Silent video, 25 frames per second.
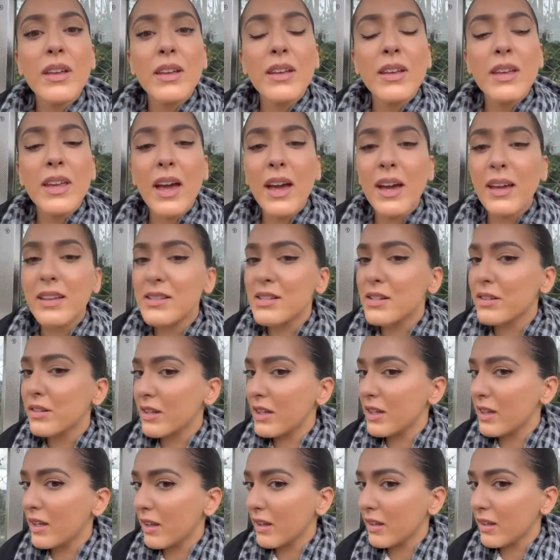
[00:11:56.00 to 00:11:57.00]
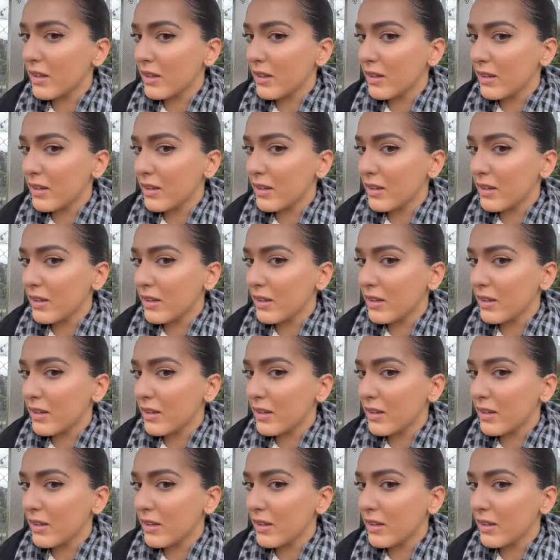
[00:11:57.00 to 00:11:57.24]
yeah, it's looking